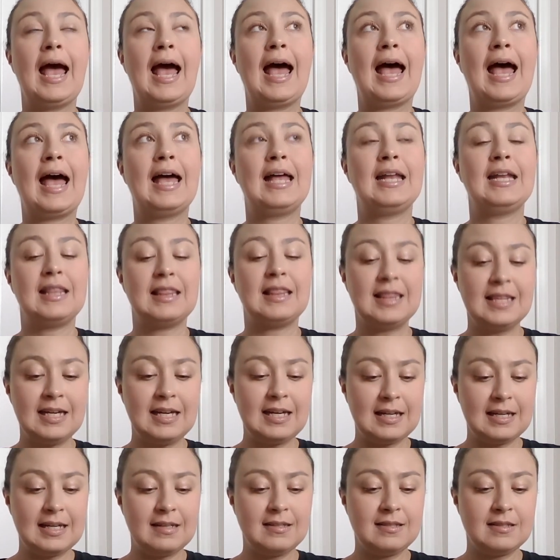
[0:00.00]
And
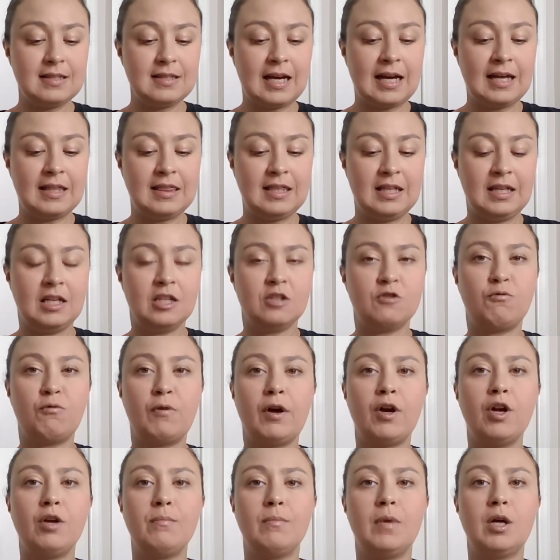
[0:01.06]
this, I think, is
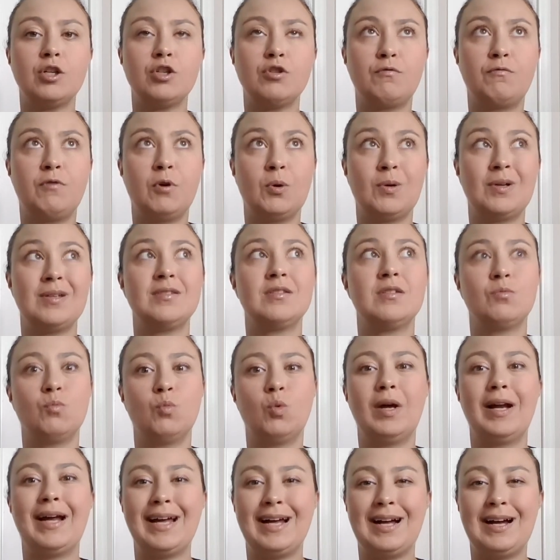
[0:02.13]
very much focused, and
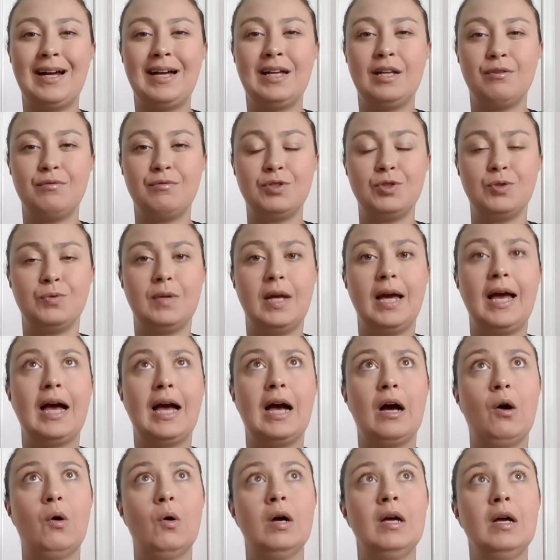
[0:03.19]
what I kind of do
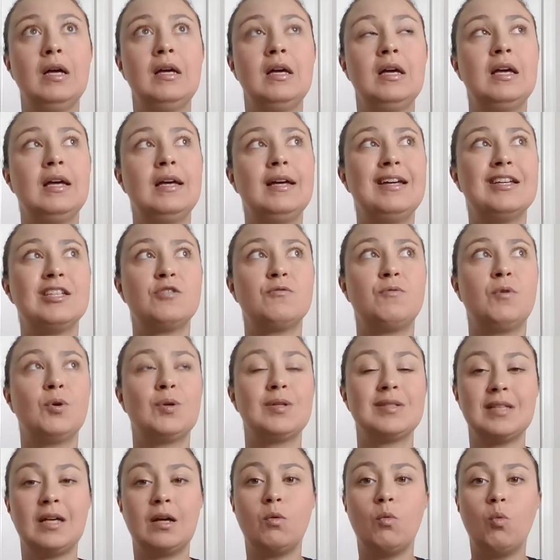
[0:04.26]
now is
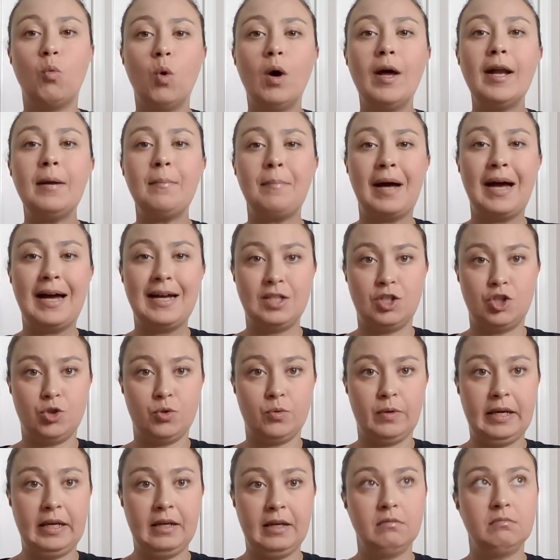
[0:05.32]
focus on what am I
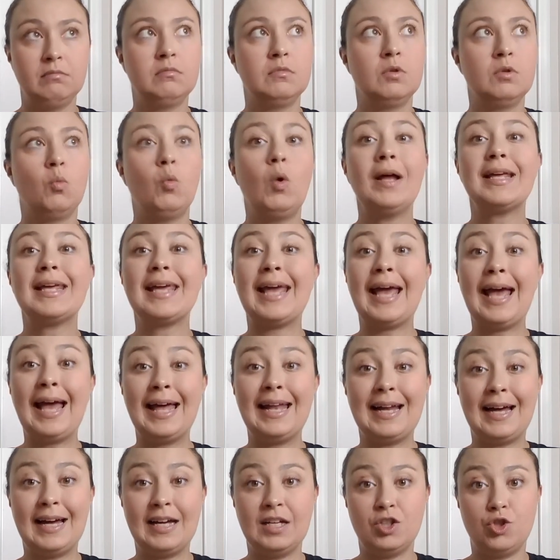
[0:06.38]
doing? What
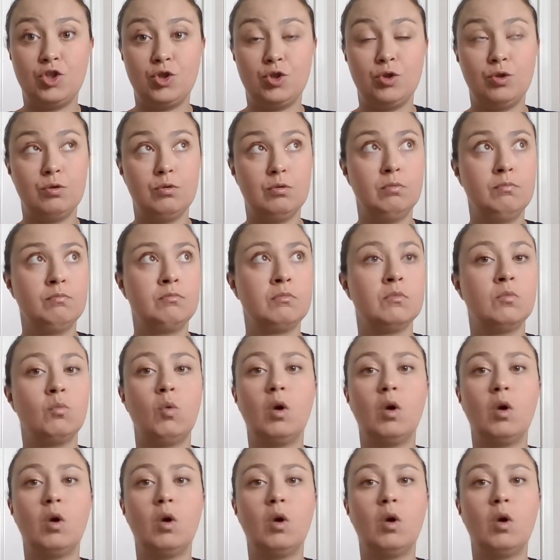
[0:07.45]
can I do?